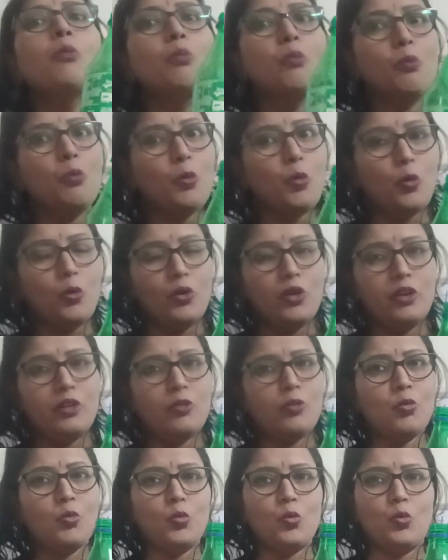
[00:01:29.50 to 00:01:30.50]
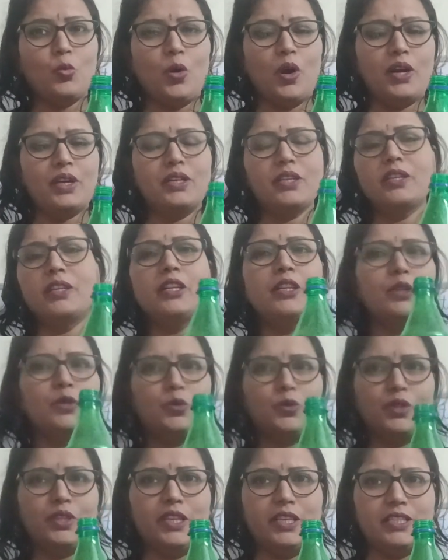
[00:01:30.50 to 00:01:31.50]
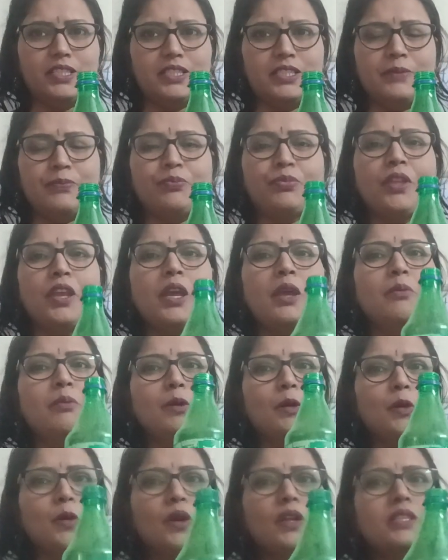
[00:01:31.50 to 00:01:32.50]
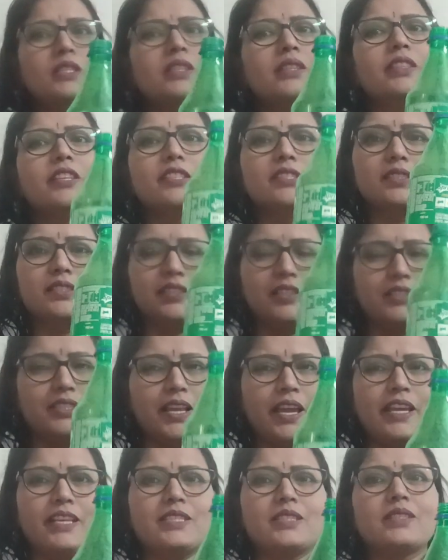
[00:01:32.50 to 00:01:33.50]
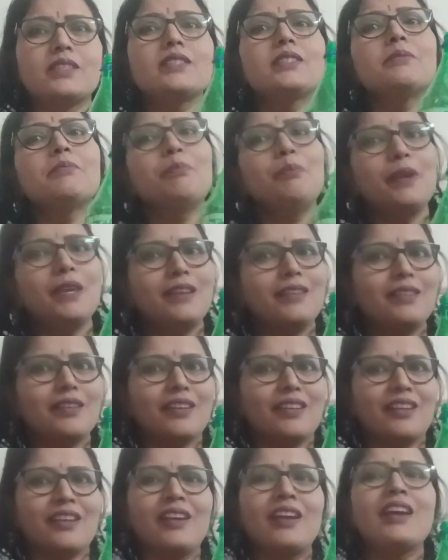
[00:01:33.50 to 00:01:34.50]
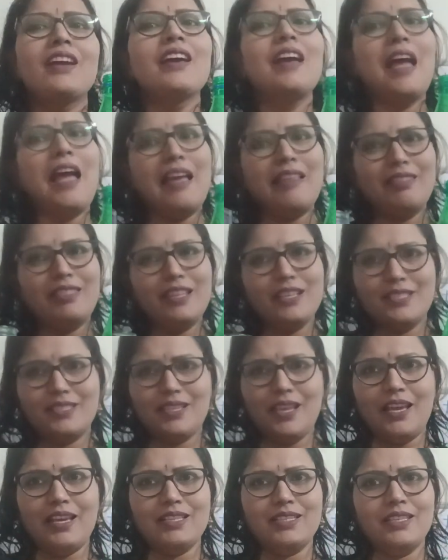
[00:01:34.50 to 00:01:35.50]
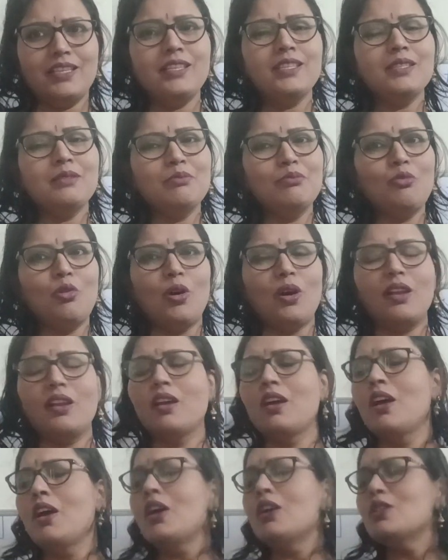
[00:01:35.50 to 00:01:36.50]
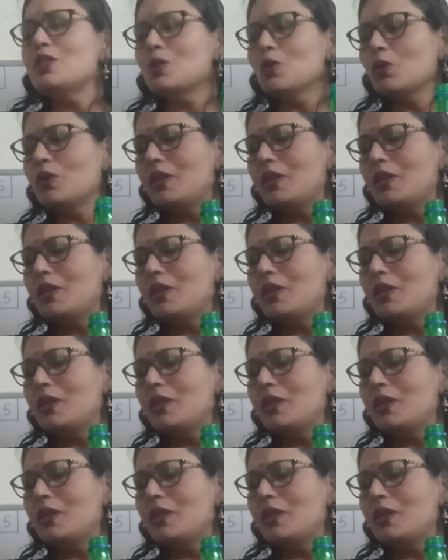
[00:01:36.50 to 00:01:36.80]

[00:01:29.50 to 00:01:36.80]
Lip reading: more water into this because this size is bigger and this size is small. So